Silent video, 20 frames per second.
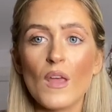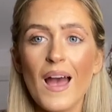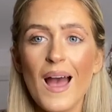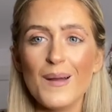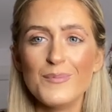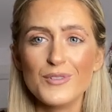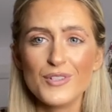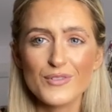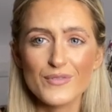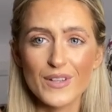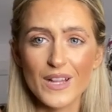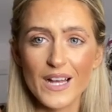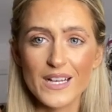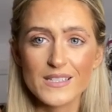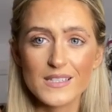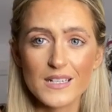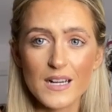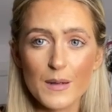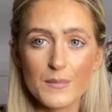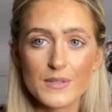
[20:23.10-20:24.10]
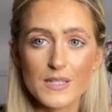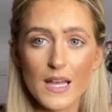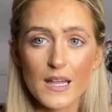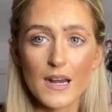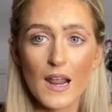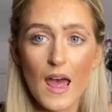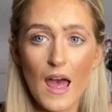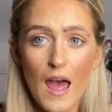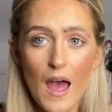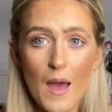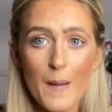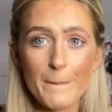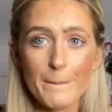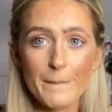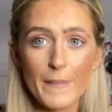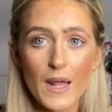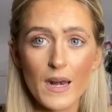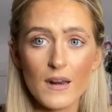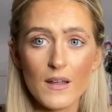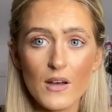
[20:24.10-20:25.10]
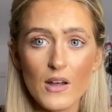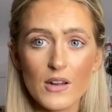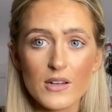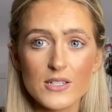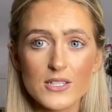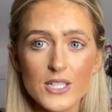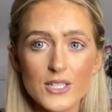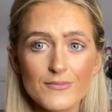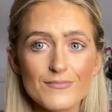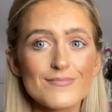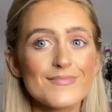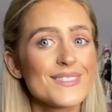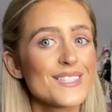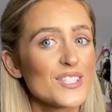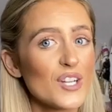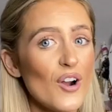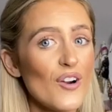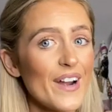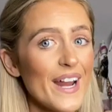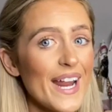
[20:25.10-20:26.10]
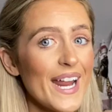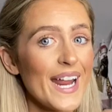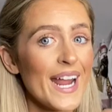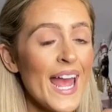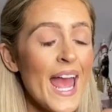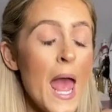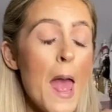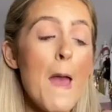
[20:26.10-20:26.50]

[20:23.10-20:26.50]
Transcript: just realising I'm saying a lot, sorry,